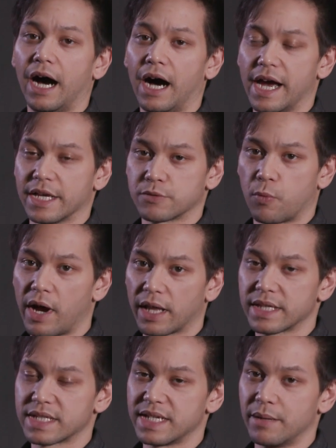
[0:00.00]
uh, as
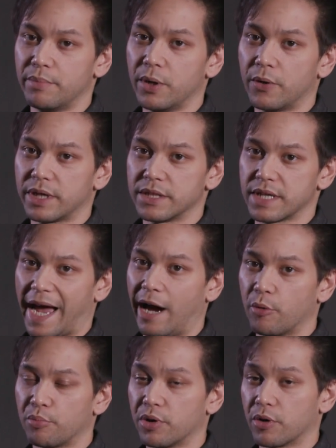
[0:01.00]
well as the ability to
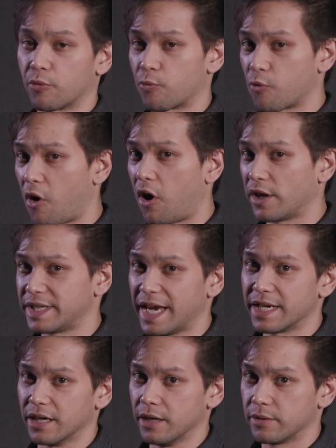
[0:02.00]
output raw
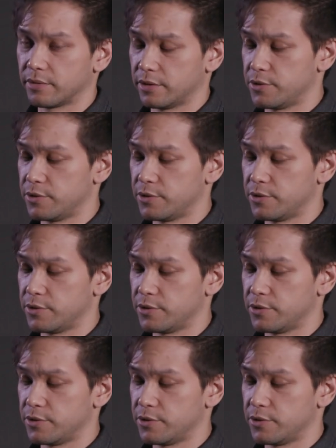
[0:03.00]
data